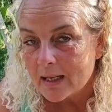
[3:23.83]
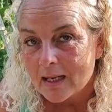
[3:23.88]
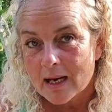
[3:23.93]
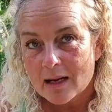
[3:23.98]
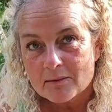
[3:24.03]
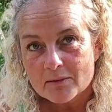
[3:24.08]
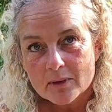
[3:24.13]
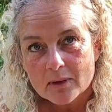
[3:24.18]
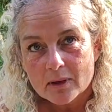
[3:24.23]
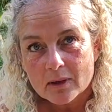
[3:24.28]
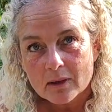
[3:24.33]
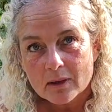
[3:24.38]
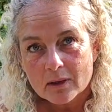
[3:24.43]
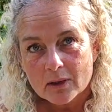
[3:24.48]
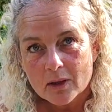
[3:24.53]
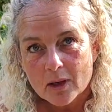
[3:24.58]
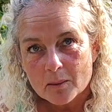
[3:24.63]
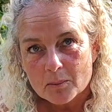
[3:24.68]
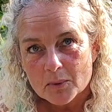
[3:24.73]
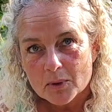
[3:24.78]
I have a, a,
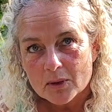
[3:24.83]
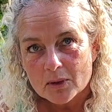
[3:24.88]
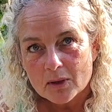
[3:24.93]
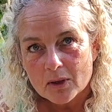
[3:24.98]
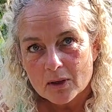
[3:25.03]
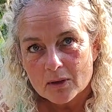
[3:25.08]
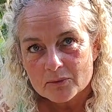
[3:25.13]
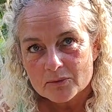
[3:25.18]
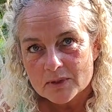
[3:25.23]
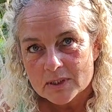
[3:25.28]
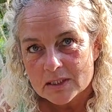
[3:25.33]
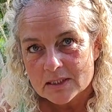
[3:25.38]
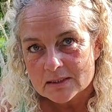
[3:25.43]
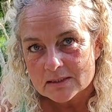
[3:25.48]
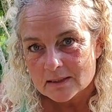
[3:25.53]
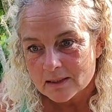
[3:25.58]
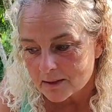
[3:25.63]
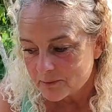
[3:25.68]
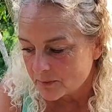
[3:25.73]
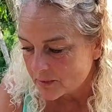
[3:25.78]
couple of
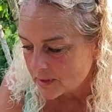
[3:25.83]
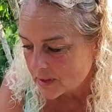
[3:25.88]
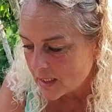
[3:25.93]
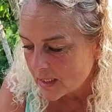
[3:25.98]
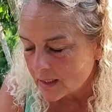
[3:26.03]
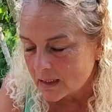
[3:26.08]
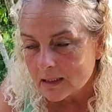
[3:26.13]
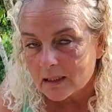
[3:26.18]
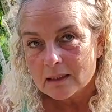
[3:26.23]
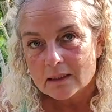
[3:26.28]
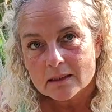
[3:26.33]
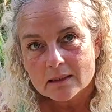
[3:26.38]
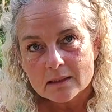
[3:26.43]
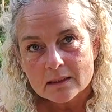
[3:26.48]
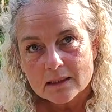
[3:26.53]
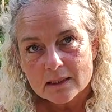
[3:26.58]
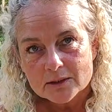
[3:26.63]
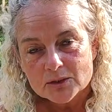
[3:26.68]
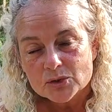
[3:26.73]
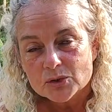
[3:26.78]
these every day
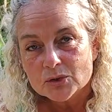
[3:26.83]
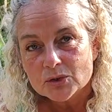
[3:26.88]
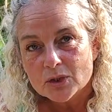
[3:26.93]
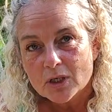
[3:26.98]
and that should